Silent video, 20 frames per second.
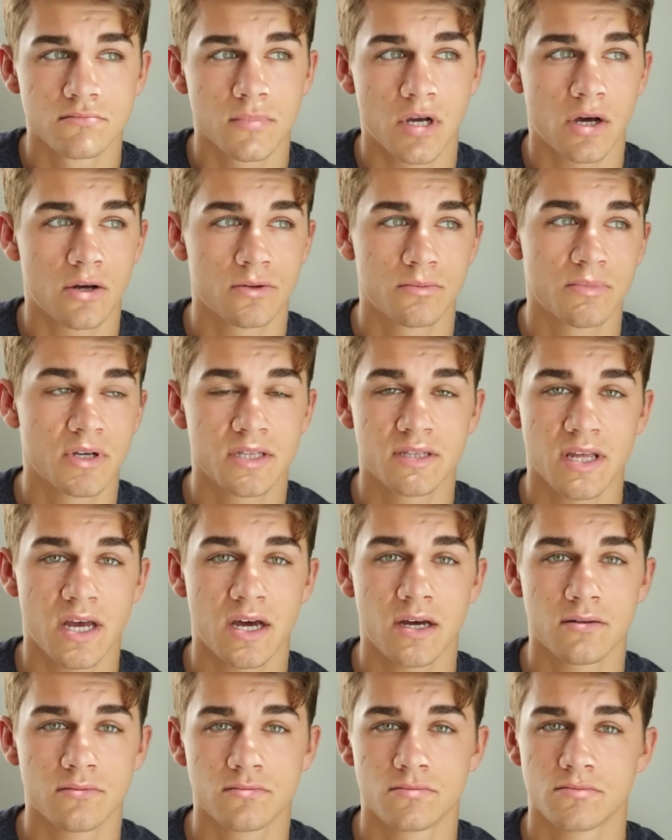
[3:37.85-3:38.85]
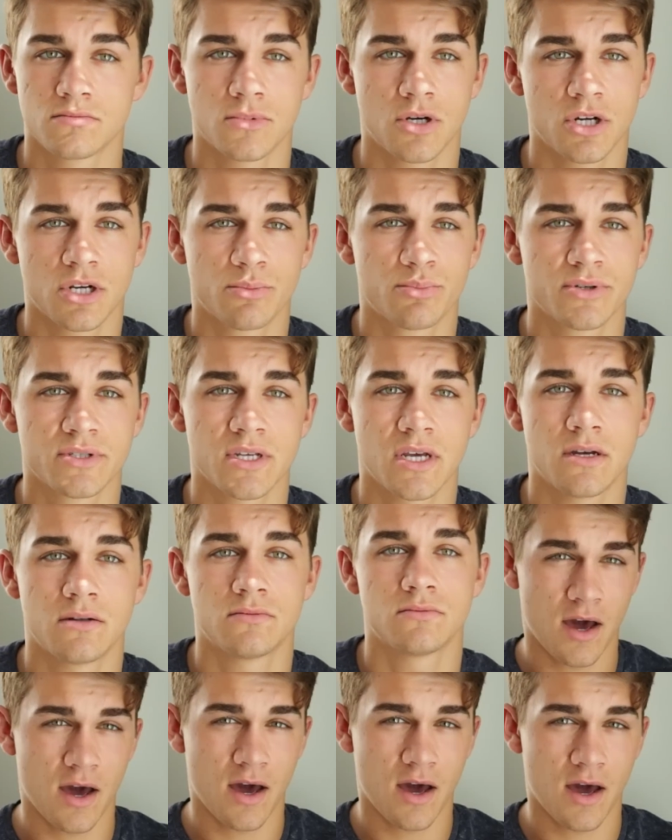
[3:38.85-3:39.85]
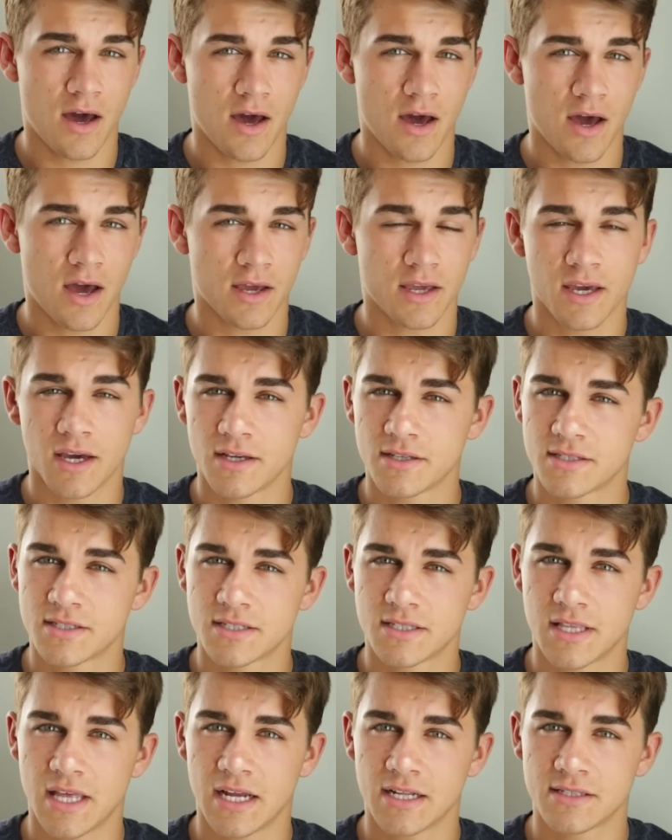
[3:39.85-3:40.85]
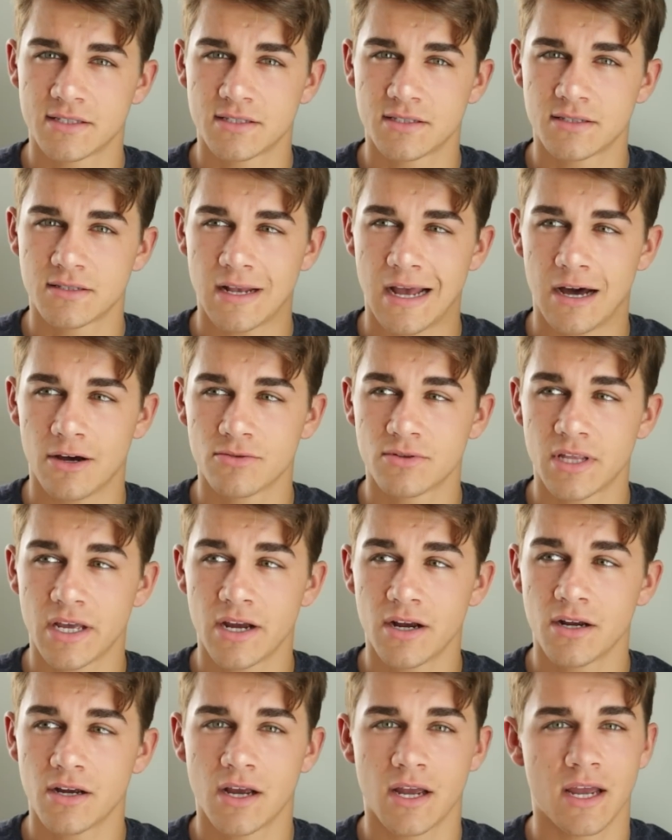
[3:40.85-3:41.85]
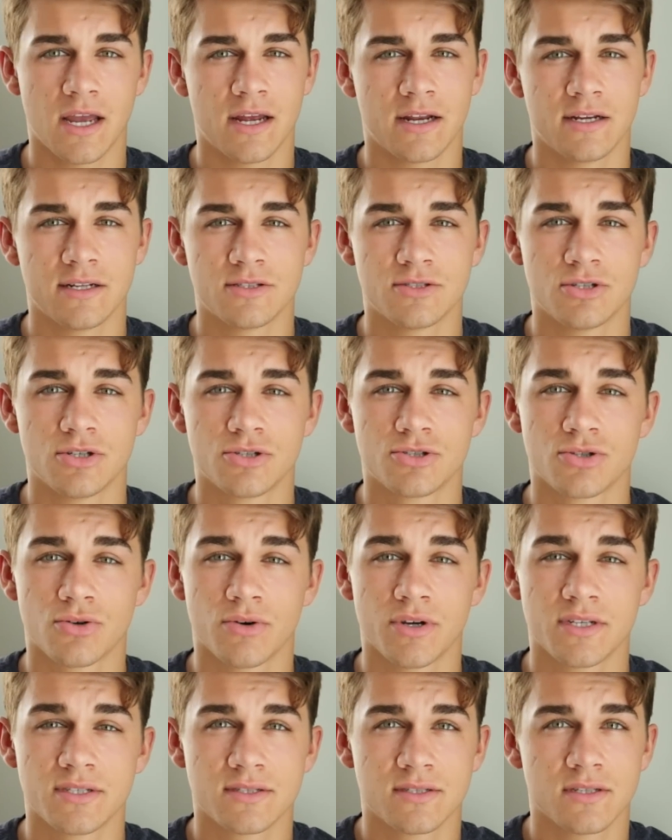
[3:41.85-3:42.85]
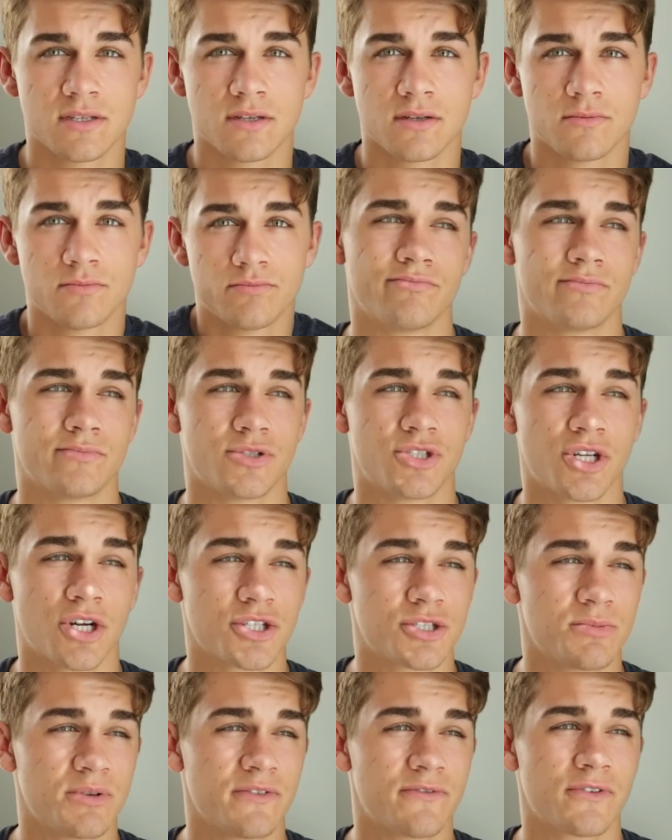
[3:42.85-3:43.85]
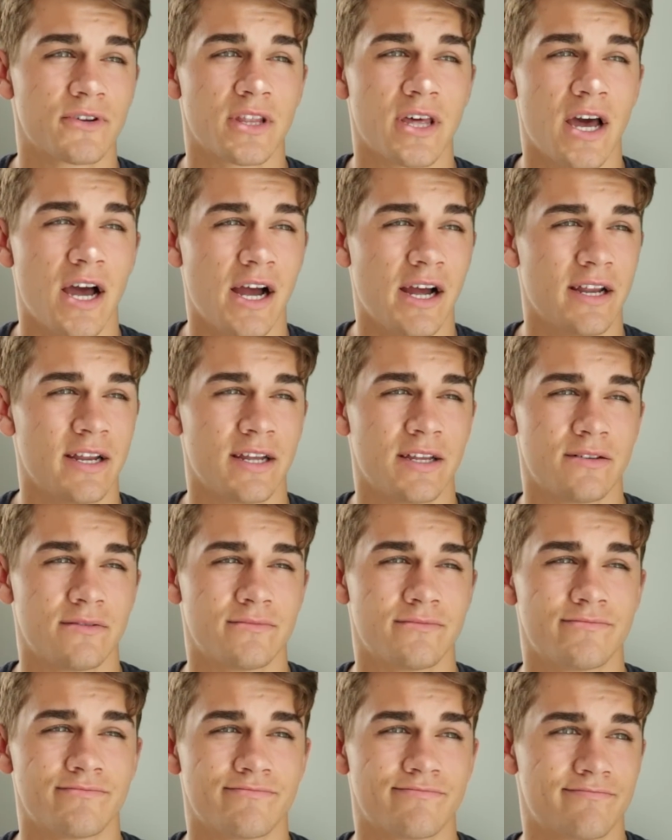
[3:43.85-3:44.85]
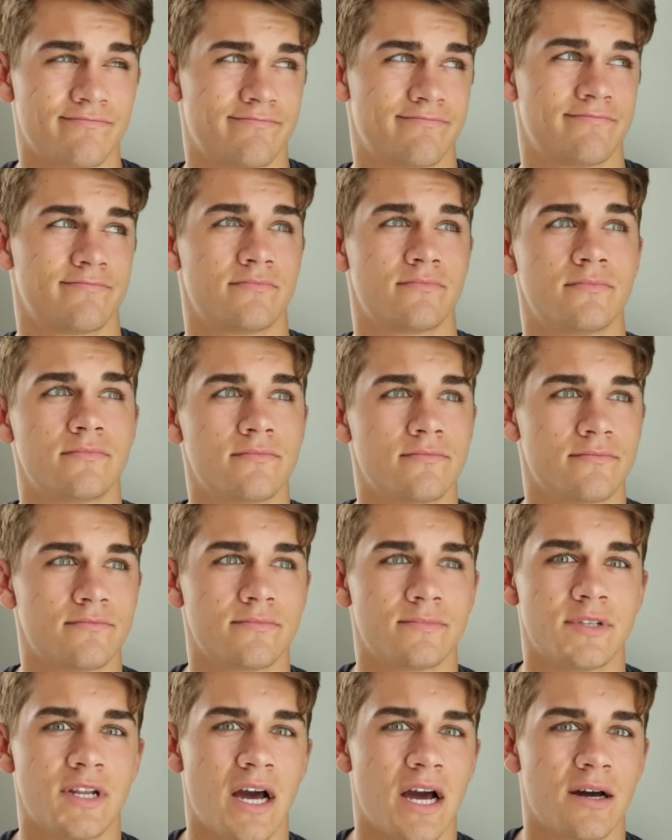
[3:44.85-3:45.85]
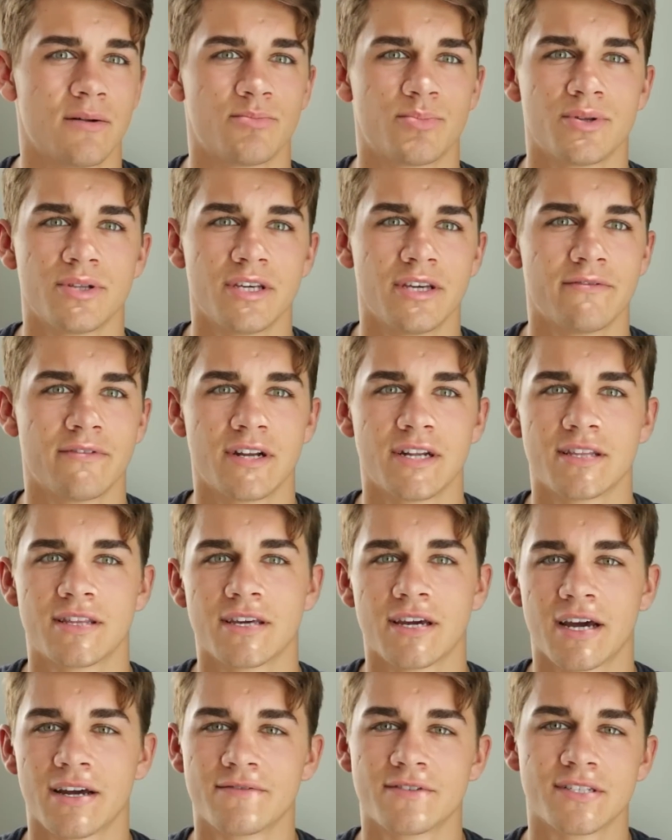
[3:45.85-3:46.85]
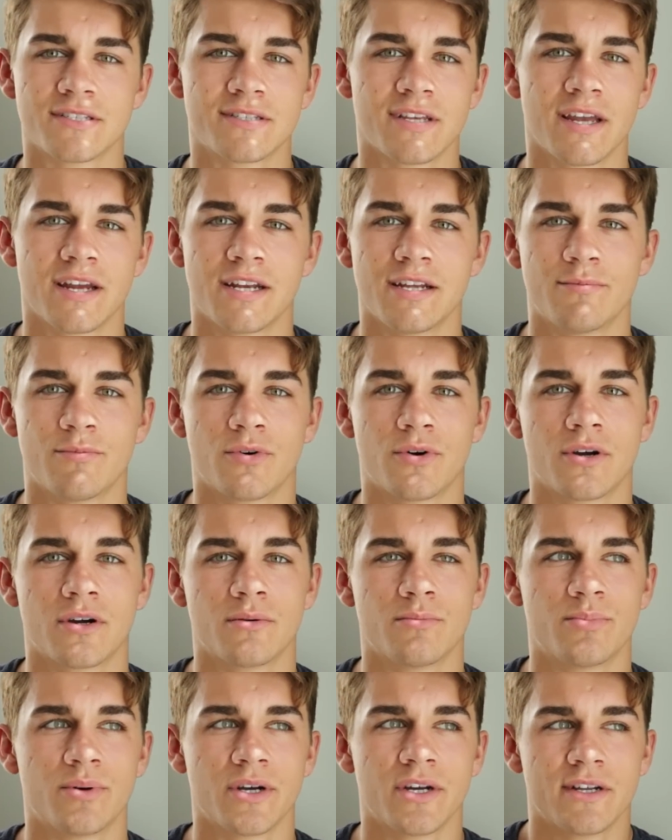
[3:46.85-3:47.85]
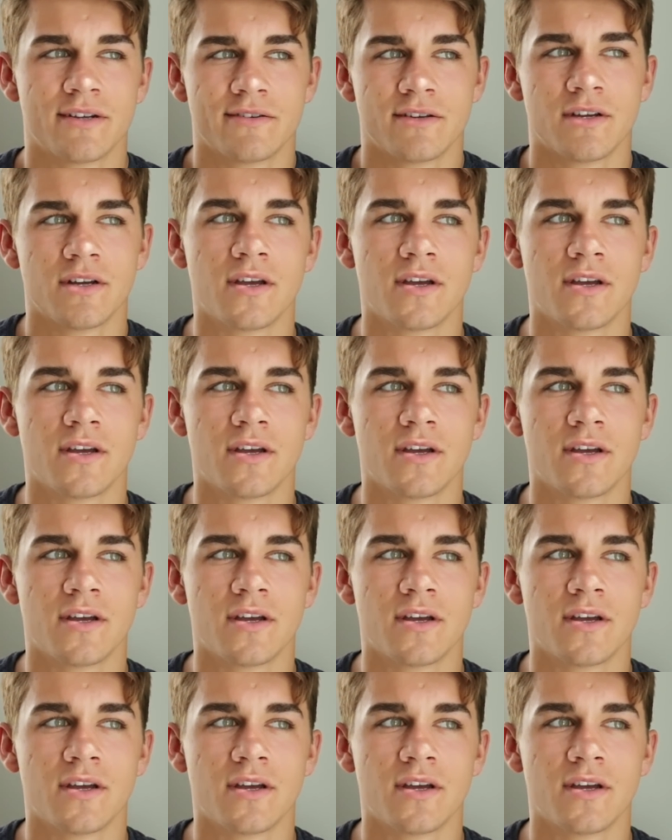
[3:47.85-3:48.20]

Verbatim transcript: I'll admit that, 100%. I guess that's out there, and it's your choice to judge me for that and not believe anything I have to say anymore, but